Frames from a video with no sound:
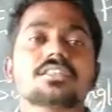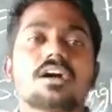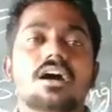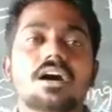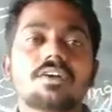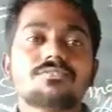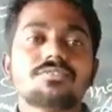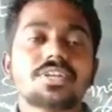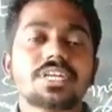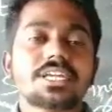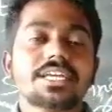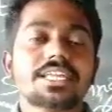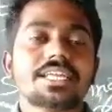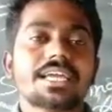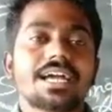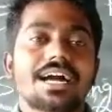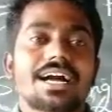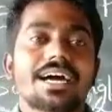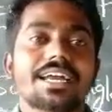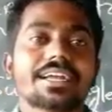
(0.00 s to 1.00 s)
half degree
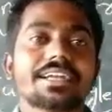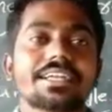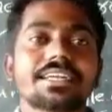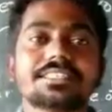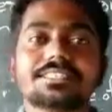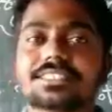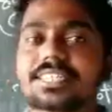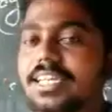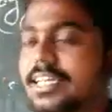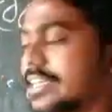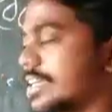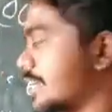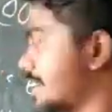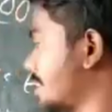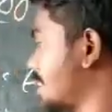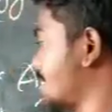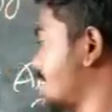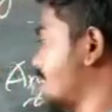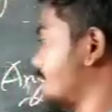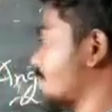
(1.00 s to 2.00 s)
Arctic circle,
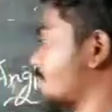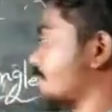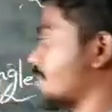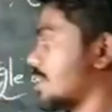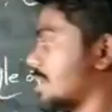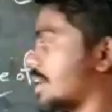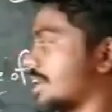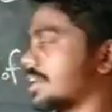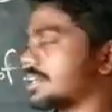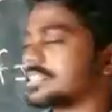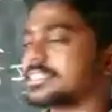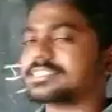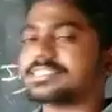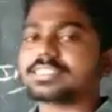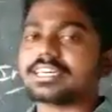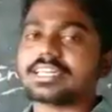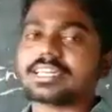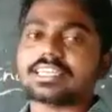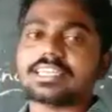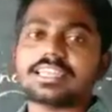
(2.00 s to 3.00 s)
here only Arctic
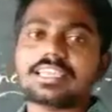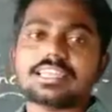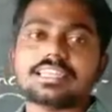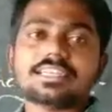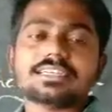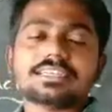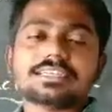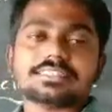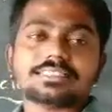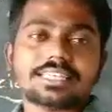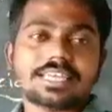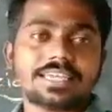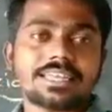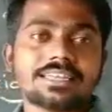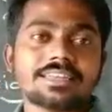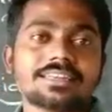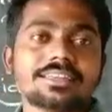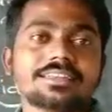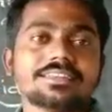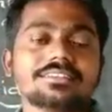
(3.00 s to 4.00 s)
circle,
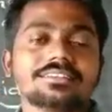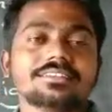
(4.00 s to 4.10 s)
then